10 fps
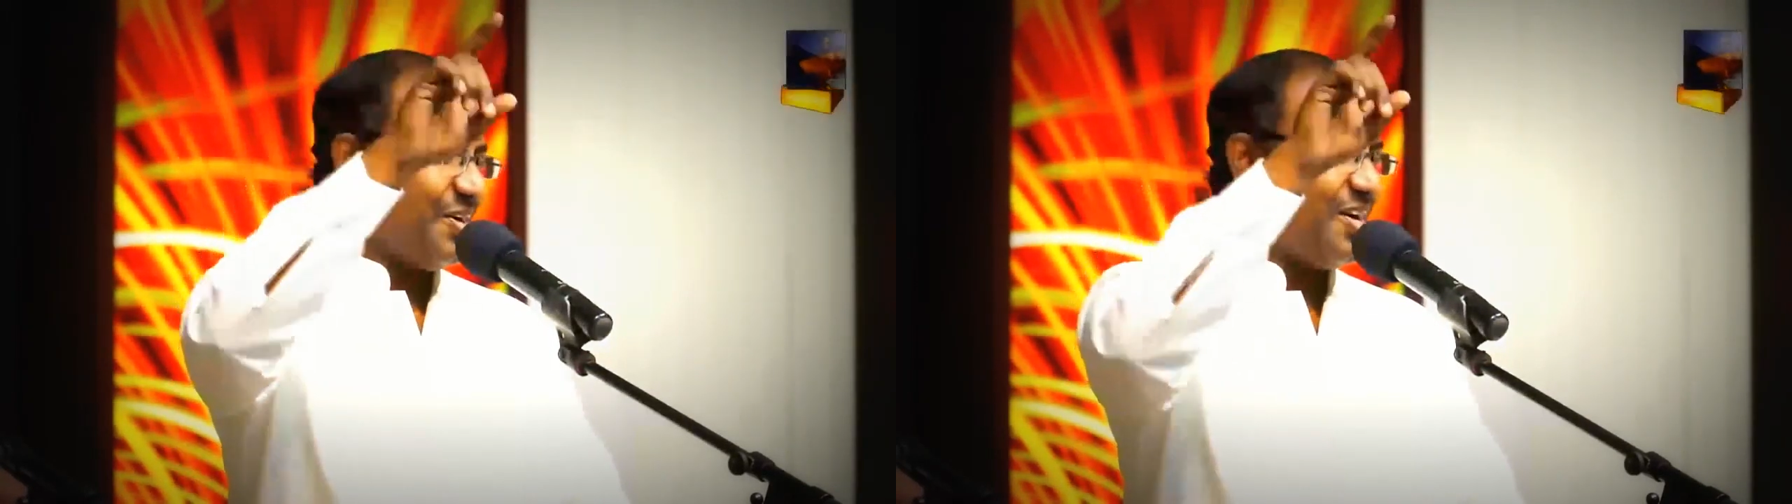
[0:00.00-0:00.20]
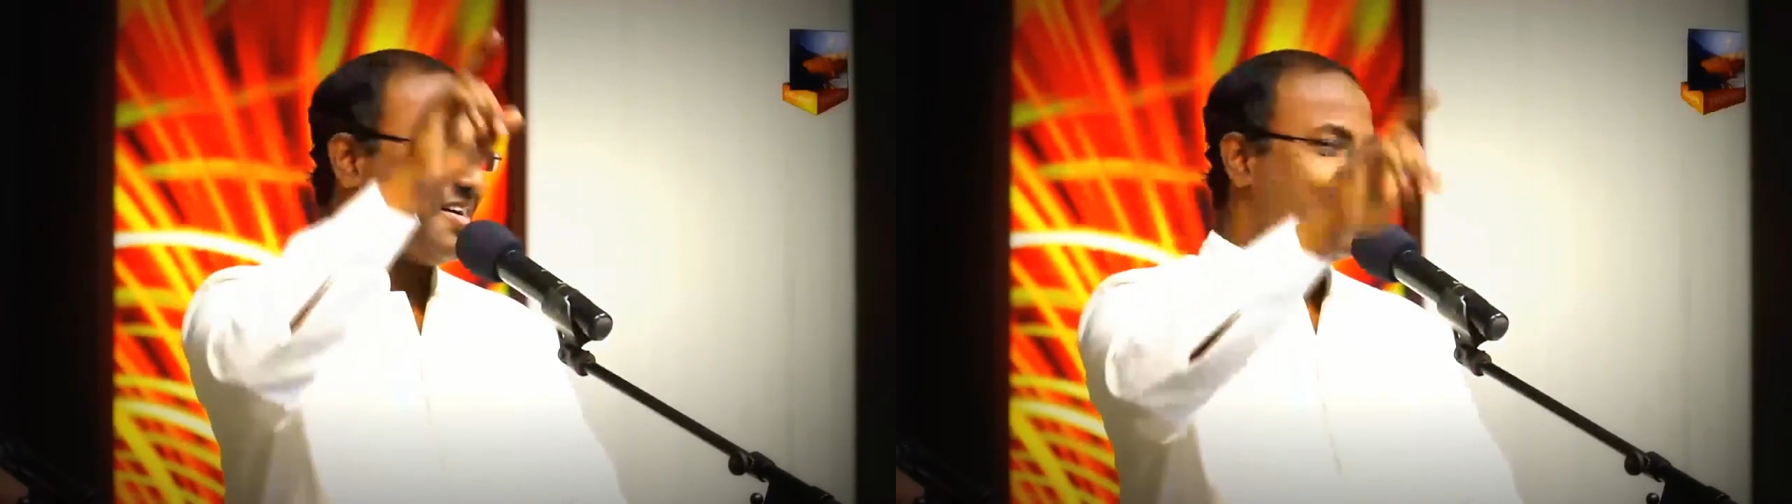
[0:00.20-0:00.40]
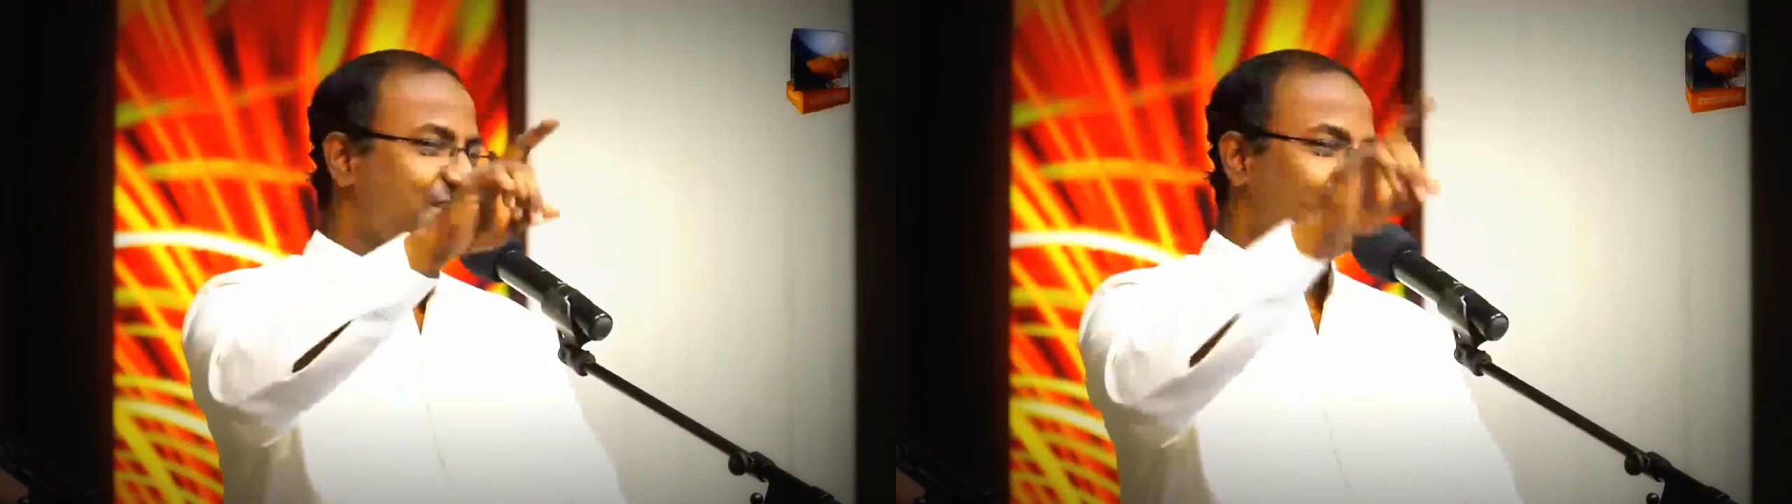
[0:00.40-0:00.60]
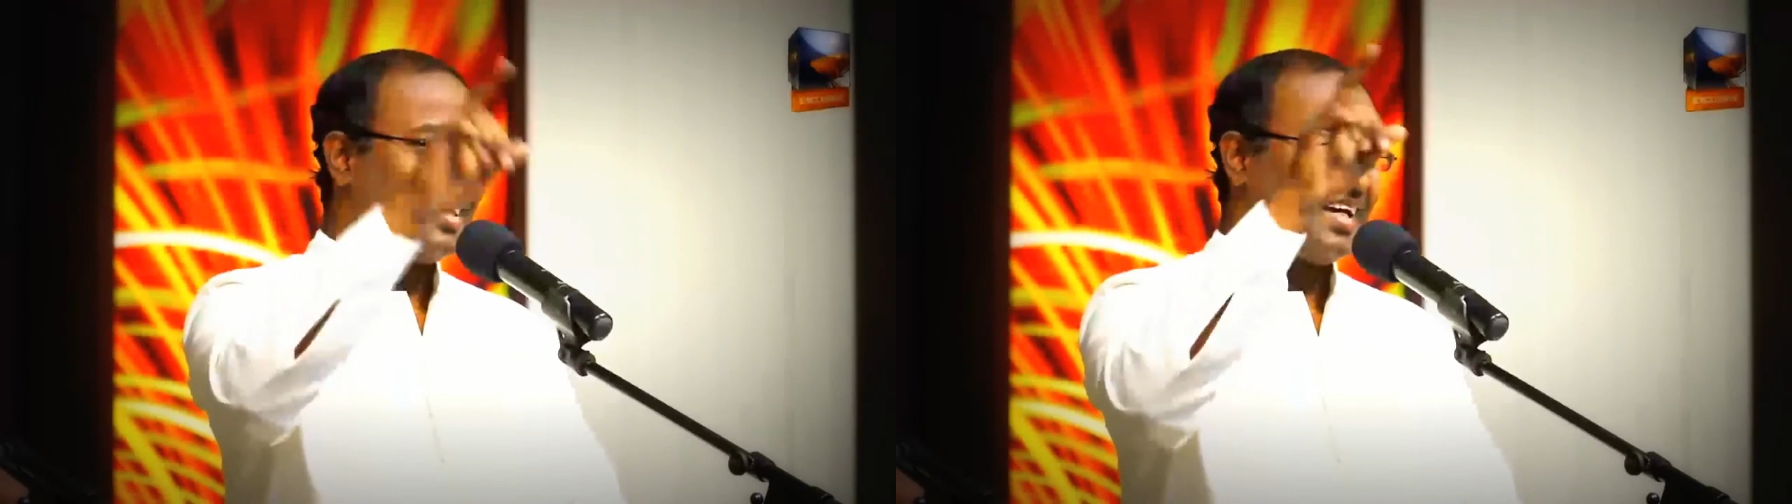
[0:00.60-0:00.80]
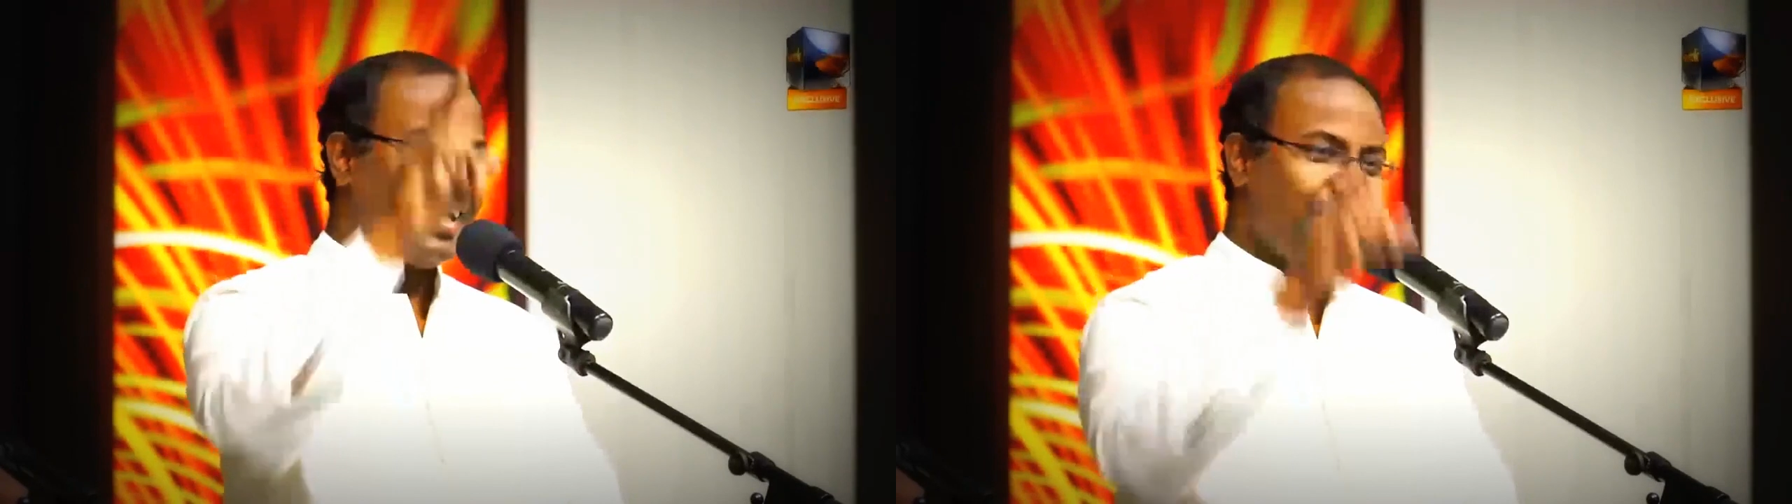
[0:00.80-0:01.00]
God is
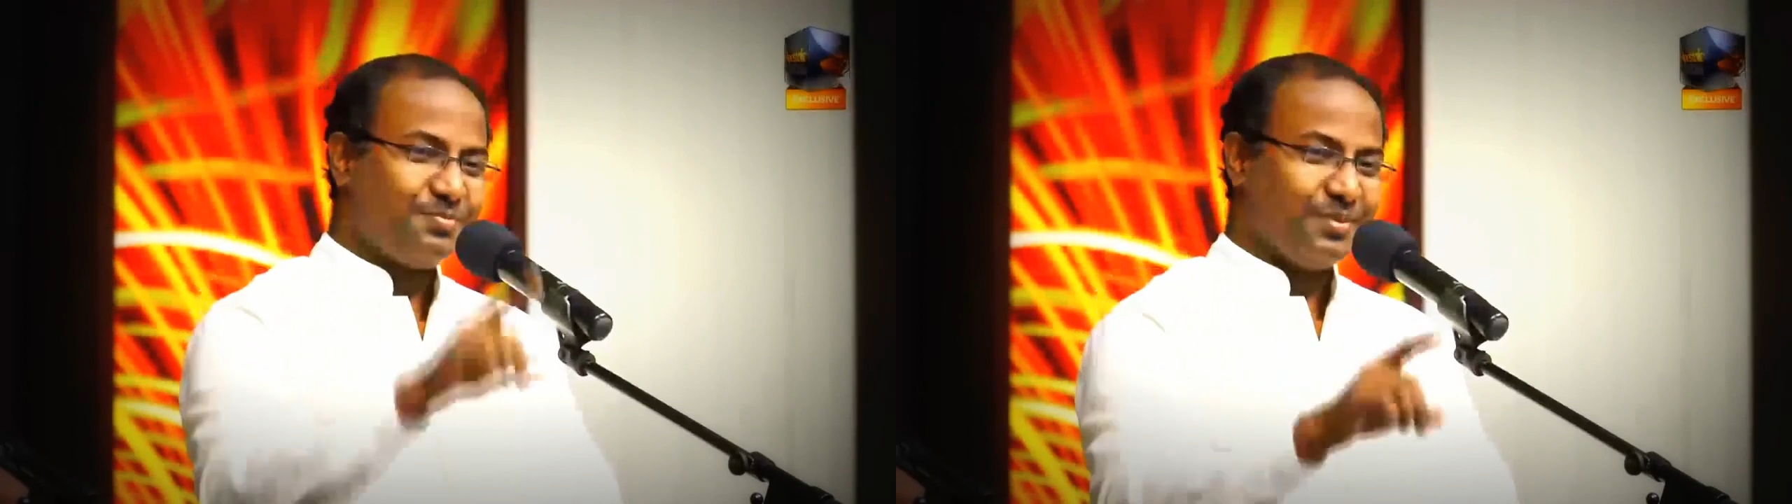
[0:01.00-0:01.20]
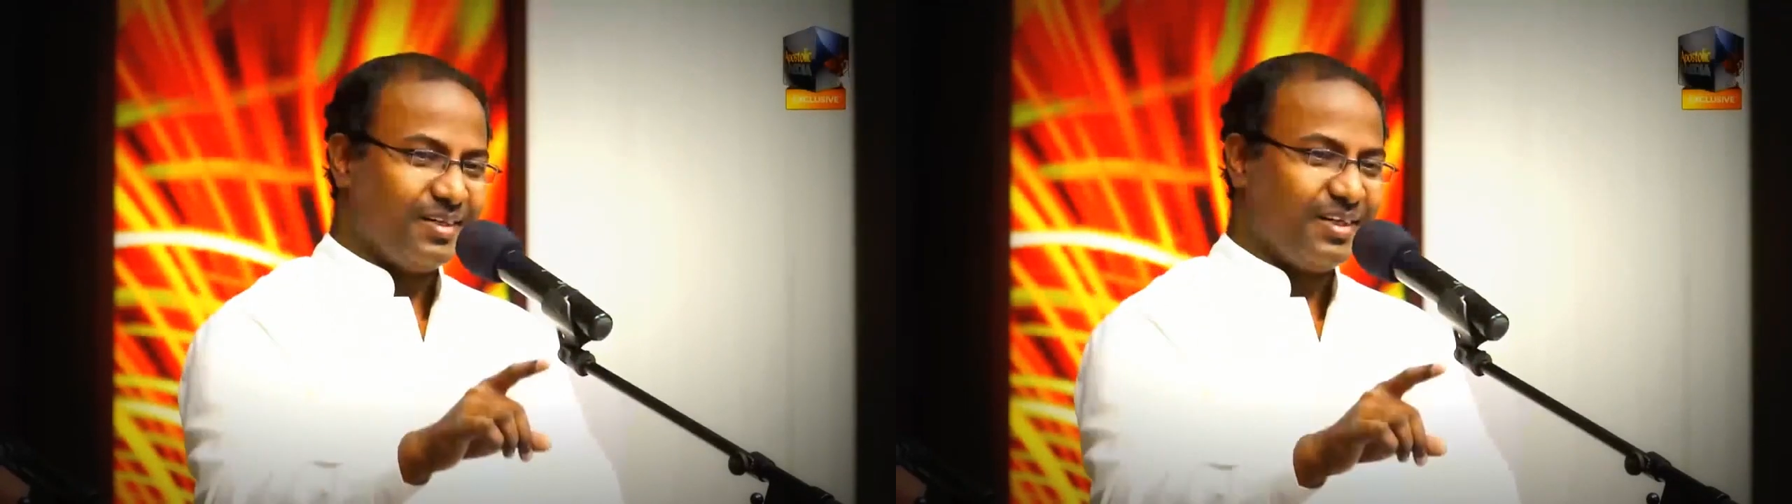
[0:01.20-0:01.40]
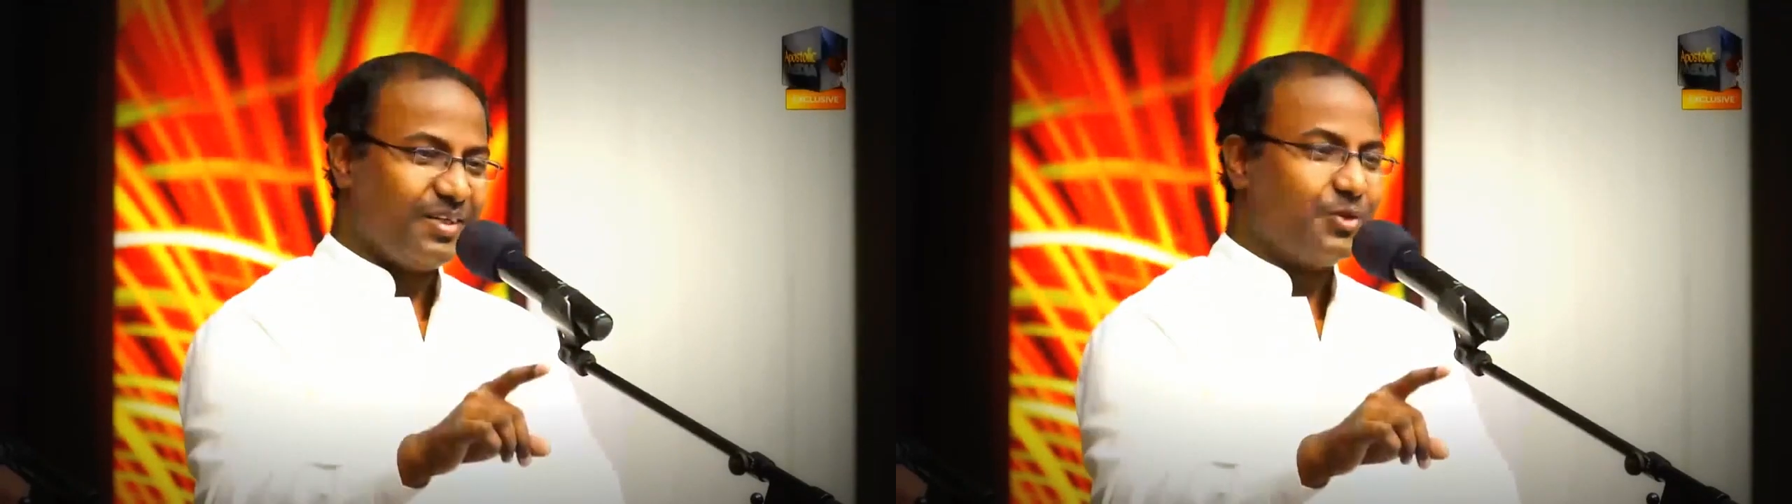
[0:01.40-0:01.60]
a helper